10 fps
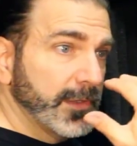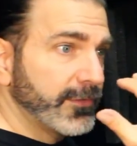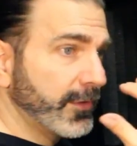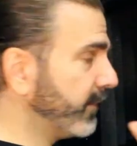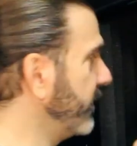
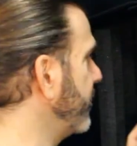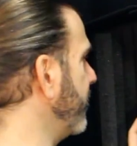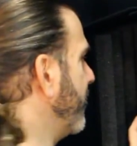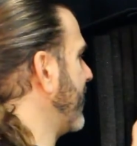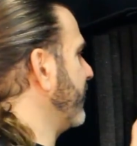so
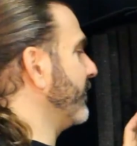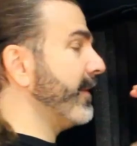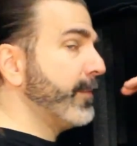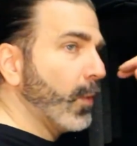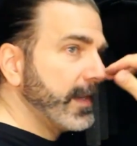the mic is
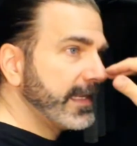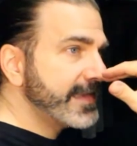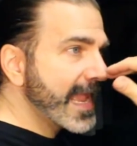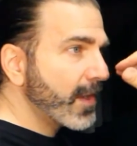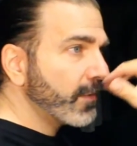maybe
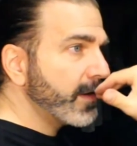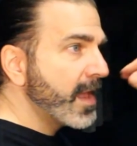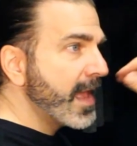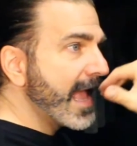pointing down